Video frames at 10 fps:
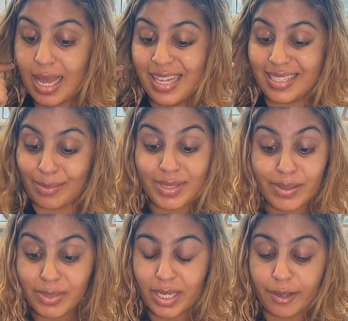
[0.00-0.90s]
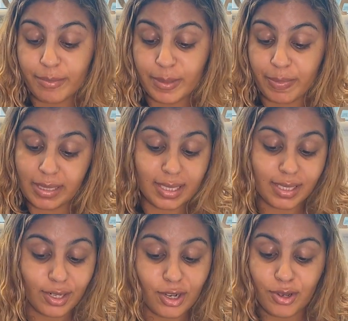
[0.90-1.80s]
Some symptoms:
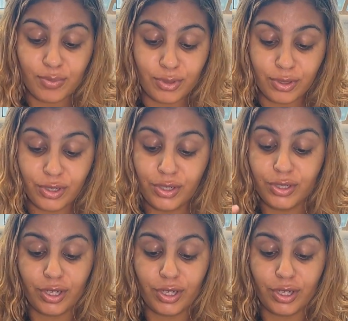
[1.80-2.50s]
persistent low mood,